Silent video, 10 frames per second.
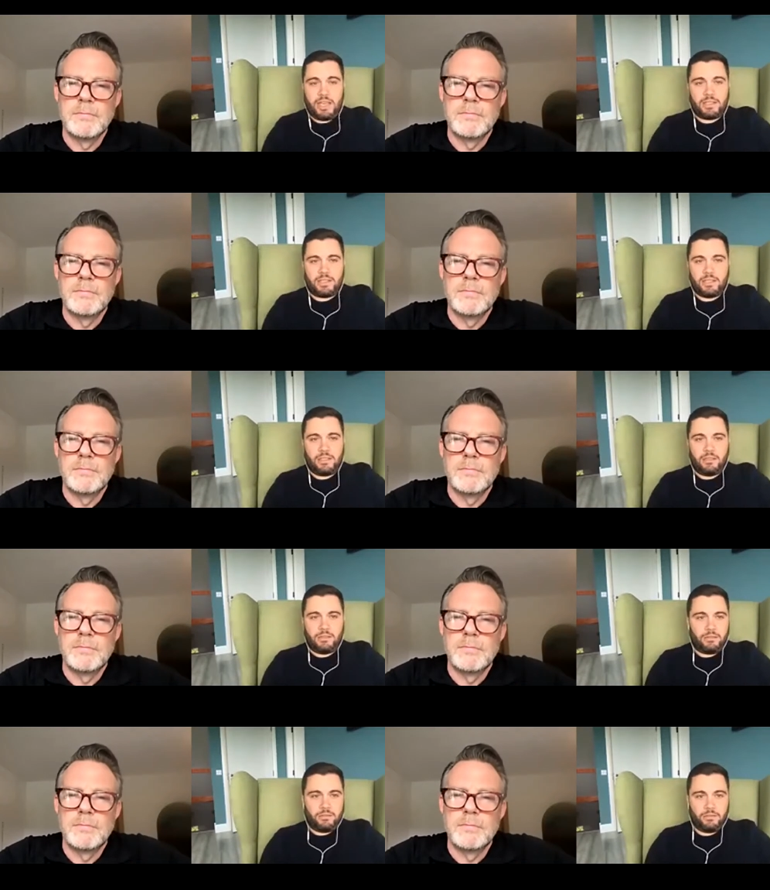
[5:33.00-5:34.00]
Speaker 1: sell
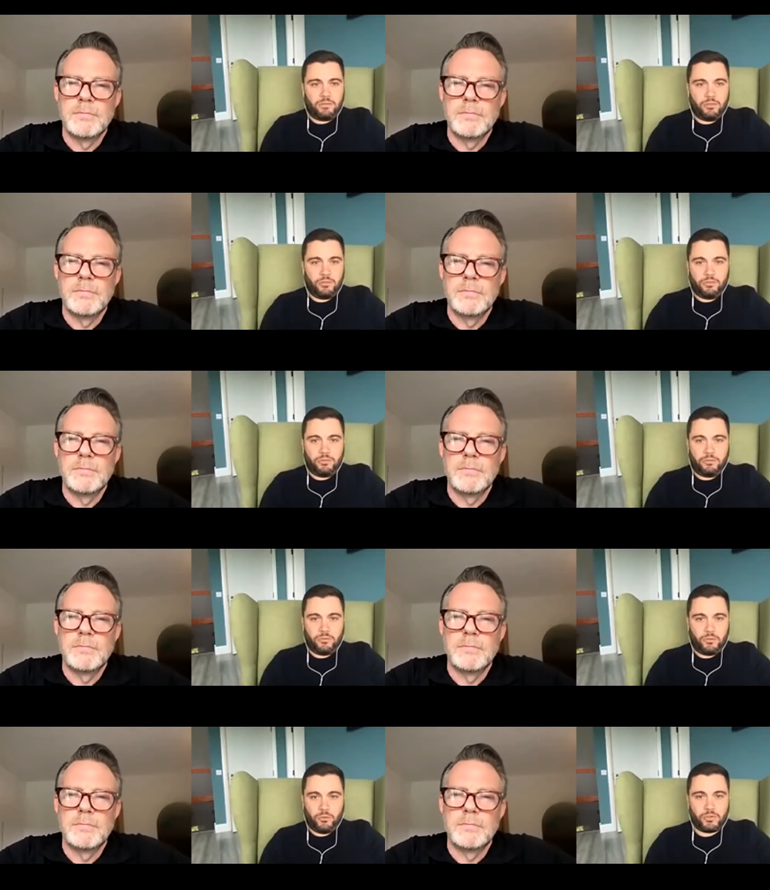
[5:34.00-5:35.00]

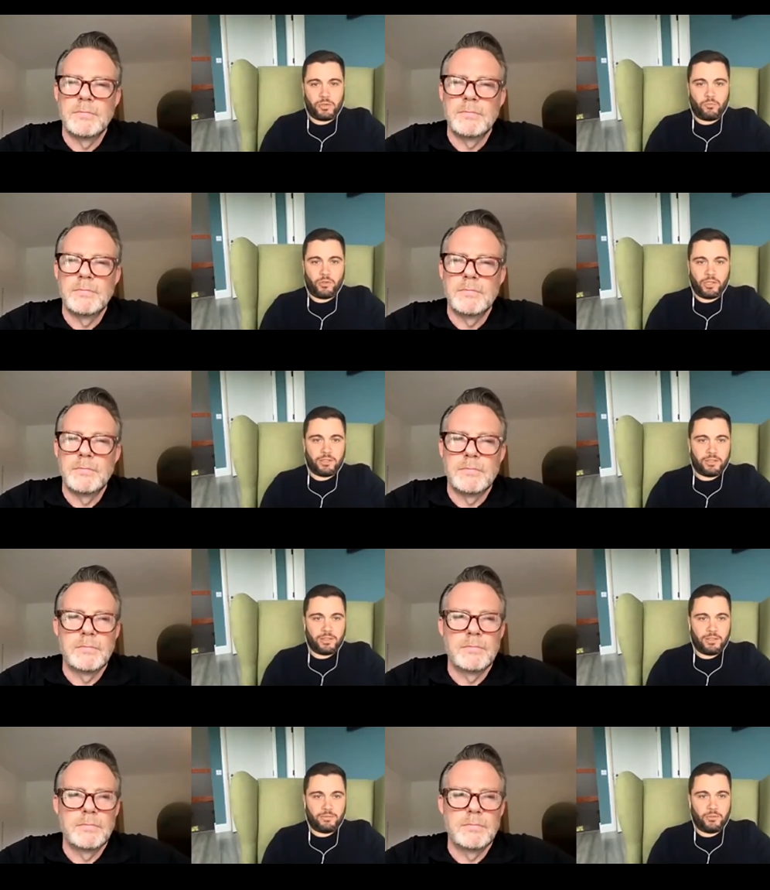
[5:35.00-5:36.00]
to someone
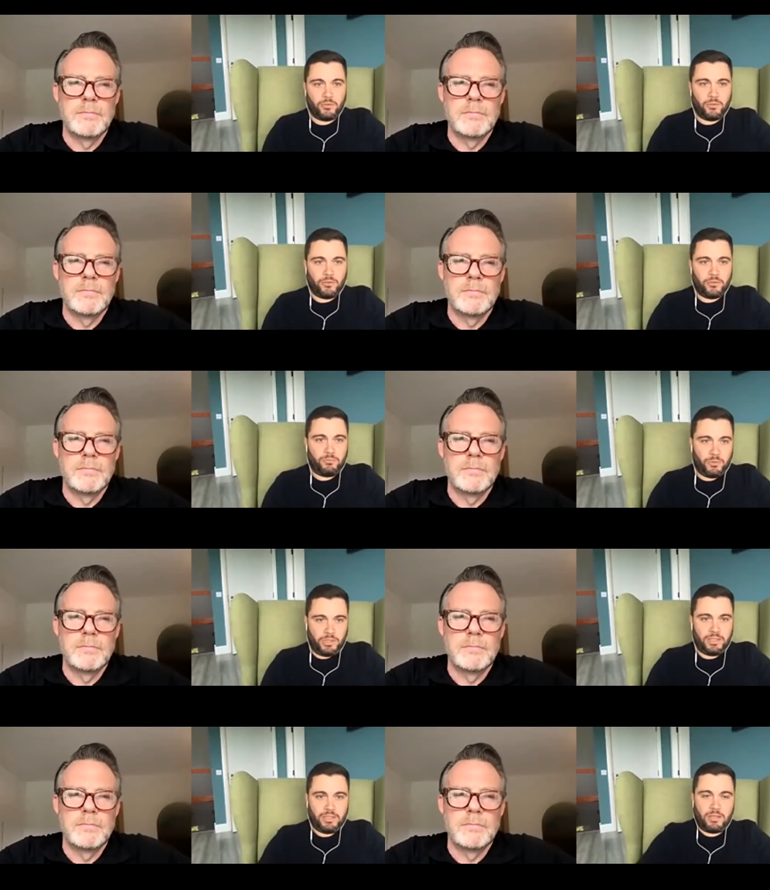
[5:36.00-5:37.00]
if you're
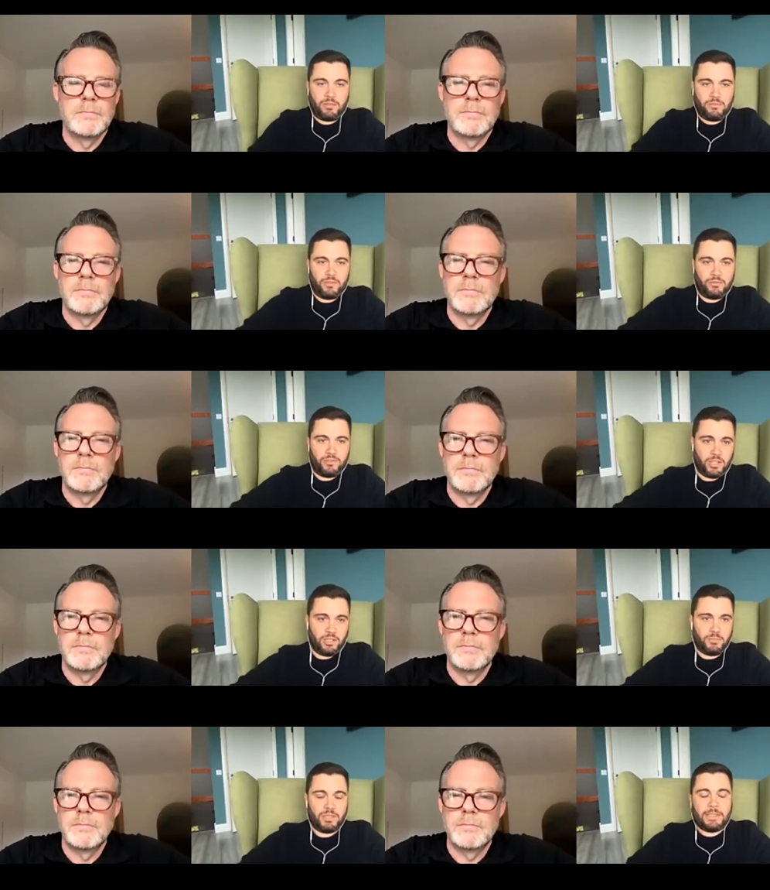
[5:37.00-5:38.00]
putting them out of a job.